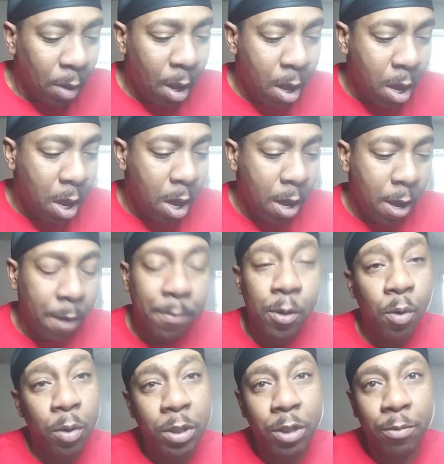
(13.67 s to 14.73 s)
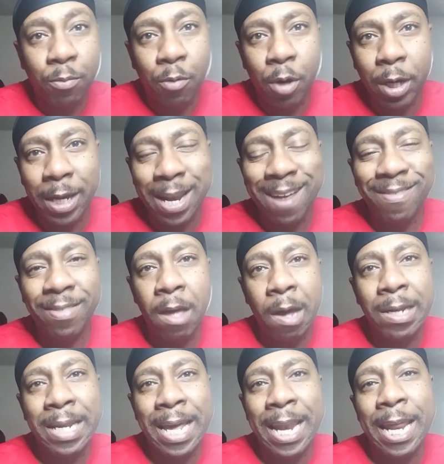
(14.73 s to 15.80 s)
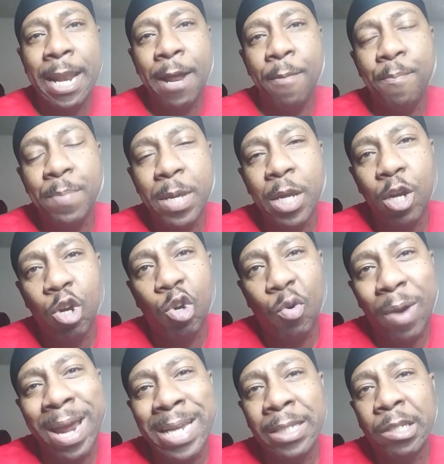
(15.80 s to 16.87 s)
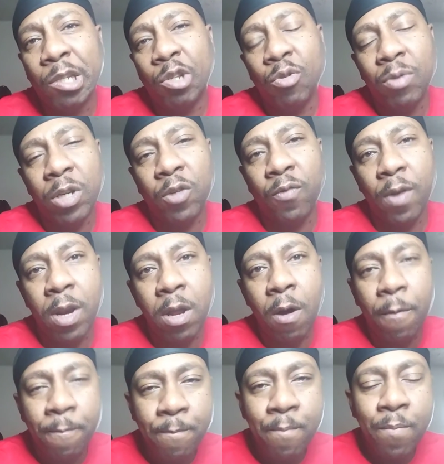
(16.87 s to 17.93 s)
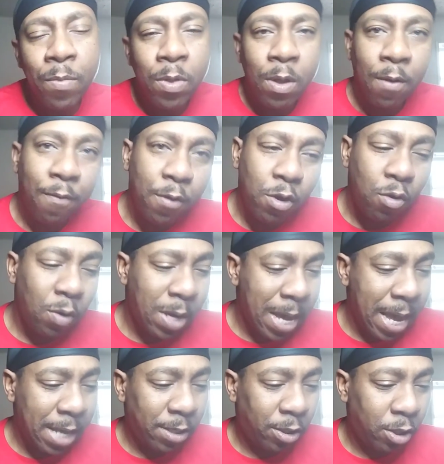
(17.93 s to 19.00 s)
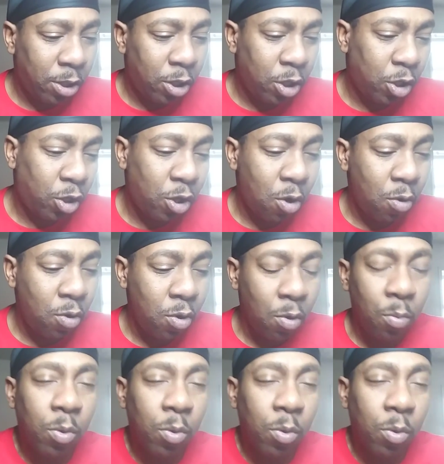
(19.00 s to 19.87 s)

uh, up doing some work, and I thought that it'd be great to do this video for you guys to just show you.